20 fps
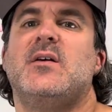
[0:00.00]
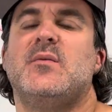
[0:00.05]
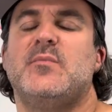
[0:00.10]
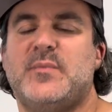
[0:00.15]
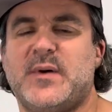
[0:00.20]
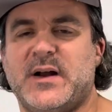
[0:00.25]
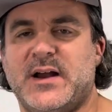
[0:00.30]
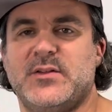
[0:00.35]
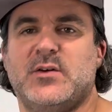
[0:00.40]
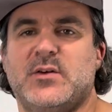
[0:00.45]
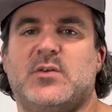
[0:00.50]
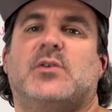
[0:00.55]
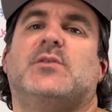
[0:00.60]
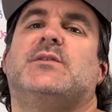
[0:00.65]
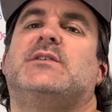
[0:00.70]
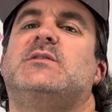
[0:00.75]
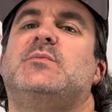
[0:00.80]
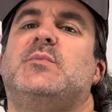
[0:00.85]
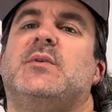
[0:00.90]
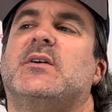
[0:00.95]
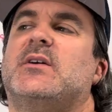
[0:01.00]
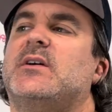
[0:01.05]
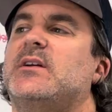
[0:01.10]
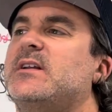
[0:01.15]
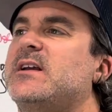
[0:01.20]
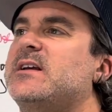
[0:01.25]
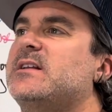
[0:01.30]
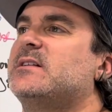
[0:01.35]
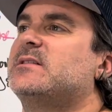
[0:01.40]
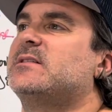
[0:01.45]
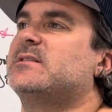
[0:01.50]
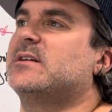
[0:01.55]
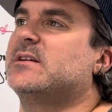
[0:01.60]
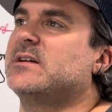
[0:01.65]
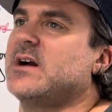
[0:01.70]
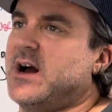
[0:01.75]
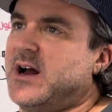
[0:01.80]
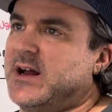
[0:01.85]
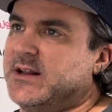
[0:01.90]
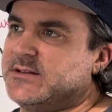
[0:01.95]
by the Holy Spirit, and it's
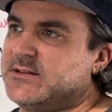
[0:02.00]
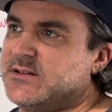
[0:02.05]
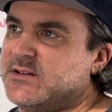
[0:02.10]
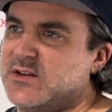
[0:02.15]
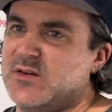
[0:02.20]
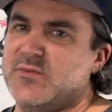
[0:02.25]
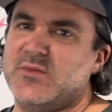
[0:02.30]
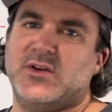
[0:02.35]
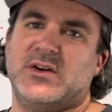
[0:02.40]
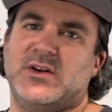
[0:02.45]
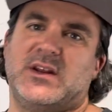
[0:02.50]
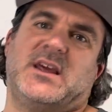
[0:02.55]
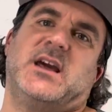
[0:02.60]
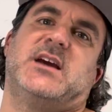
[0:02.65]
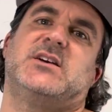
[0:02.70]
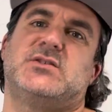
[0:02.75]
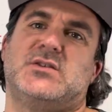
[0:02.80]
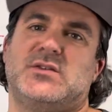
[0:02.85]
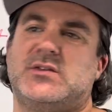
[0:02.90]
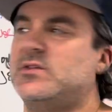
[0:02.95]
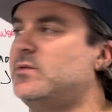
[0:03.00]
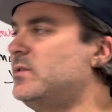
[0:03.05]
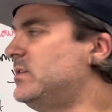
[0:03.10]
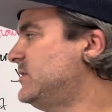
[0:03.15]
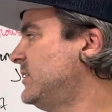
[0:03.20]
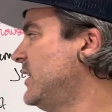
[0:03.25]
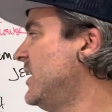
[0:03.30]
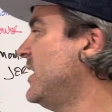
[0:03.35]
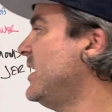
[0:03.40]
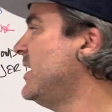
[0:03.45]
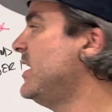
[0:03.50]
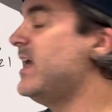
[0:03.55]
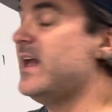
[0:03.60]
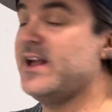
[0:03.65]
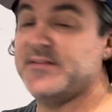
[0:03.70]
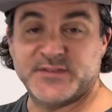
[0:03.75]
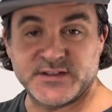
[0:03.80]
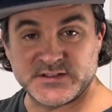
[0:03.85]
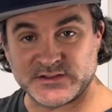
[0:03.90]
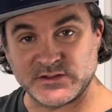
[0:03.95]
God's communication to us.
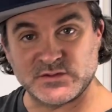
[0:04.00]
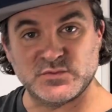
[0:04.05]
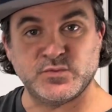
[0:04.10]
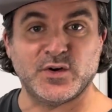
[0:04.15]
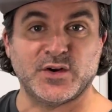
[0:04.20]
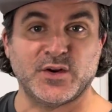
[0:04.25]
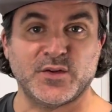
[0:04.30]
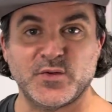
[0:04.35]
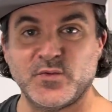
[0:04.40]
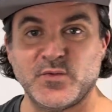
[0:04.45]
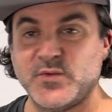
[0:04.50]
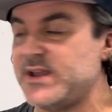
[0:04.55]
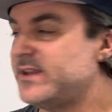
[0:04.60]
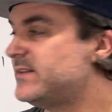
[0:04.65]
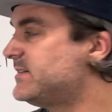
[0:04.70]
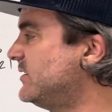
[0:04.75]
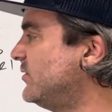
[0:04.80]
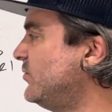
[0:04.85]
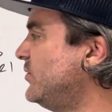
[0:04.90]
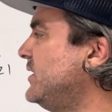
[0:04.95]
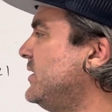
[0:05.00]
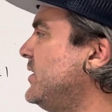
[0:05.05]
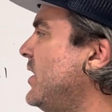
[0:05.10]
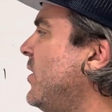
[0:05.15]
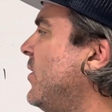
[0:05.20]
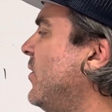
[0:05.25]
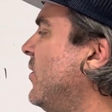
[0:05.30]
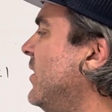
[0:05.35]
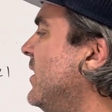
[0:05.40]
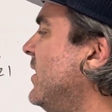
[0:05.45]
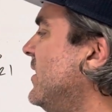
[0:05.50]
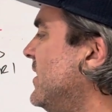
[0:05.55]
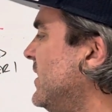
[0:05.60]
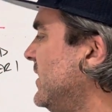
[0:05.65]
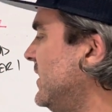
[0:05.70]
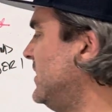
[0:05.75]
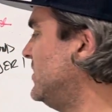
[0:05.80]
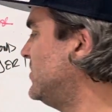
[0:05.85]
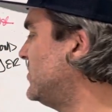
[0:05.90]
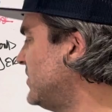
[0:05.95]
And this is one of the ways that we know.
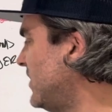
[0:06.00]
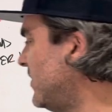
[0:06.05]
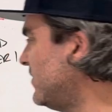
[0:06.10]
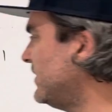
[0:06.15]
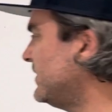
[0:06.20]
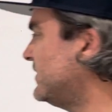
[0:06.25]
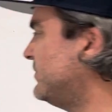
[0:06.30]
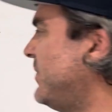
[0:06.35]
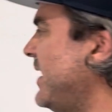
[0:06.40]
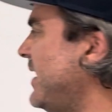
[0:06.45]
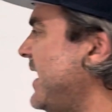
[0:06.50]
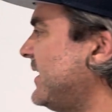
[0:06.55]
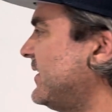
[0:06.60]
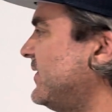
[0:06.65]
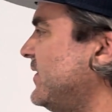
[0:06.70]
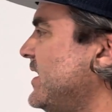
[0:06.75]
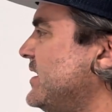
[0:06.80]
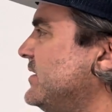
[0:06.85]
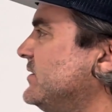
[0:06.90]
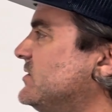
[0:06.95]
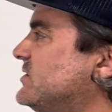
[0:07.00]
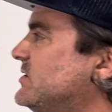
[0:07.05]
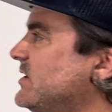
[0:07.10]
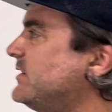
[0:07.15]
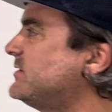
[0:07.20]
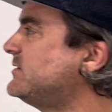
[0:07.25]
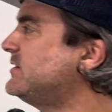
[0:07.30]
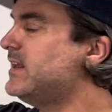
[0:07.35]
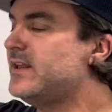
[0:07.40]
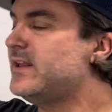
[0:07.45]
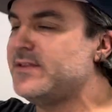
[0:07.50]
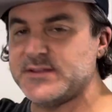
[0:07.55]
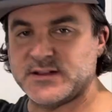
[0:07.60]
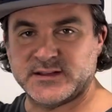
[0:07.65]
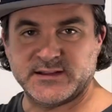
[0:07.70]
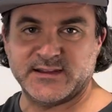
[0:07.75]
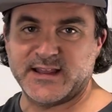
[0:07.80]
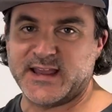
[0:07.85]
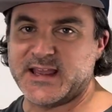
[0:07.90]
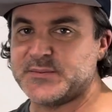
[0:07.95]
He showed us back then, just in the
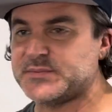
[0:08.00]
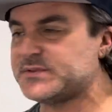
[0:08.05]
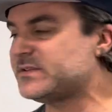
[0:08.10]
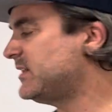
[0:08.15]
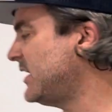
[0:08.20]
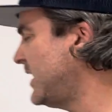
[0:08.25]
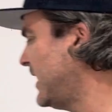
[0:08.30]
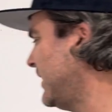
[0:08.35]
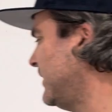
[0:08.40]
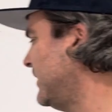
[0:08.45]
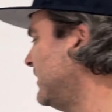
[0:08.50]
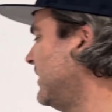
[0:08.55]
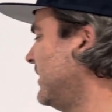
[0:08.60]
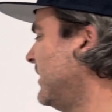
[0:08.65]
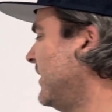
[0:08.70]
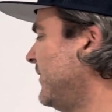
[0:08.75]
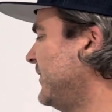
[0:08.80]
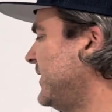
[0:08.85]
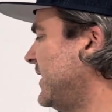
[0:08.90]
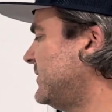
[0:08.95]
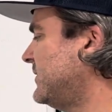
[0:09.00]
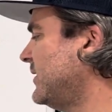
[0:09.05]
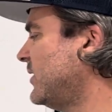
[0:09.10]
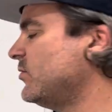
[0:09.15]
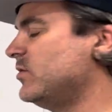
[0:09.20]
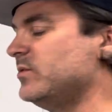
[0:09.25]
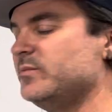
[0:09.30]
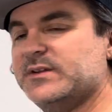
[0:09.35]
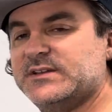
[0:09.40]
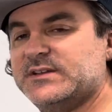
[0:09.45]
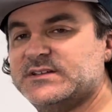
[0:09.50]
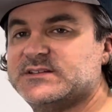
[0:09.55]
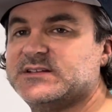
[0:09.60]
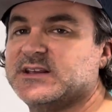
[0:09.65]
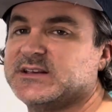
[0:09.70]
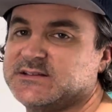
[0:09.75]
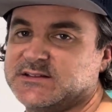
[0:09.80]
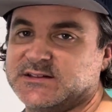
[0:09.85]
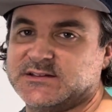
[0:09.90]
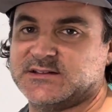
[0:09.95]
lampstand, that there would be
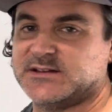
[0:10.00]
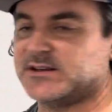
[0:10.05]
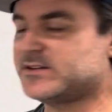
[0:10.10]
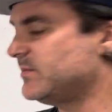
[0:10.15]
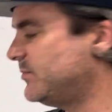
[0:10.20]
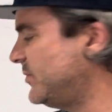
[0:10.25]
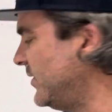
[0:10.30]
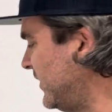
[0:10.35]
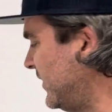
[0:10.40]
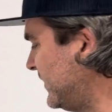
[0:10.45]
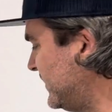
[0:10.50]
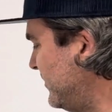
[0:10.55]
66 books.